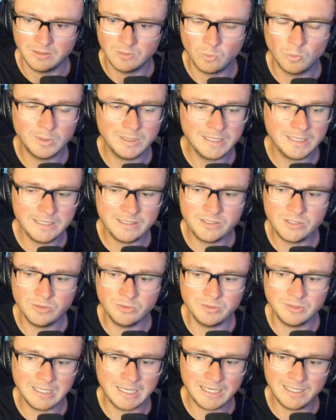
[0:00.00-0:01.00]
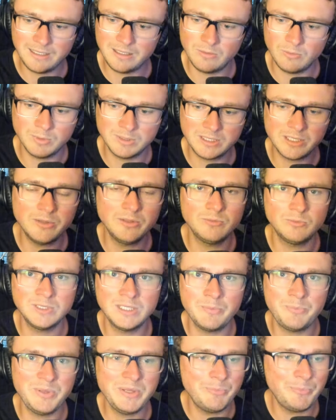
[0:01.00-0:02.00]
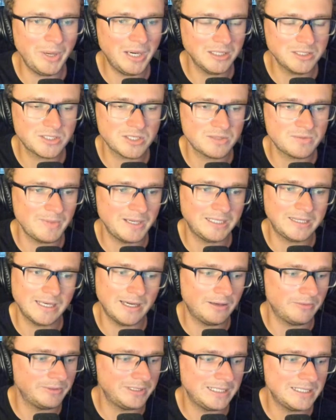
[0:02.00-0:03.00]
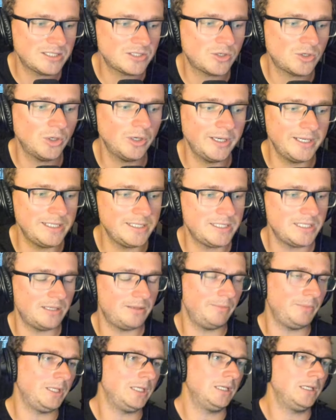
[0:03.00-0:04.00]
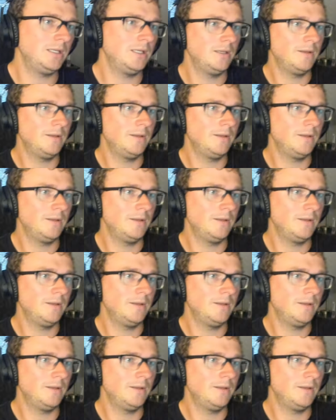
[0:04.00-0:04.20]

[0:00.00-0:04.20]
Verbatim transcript: When they do that, when the, when the beatboxers make that one, that's crazy to me.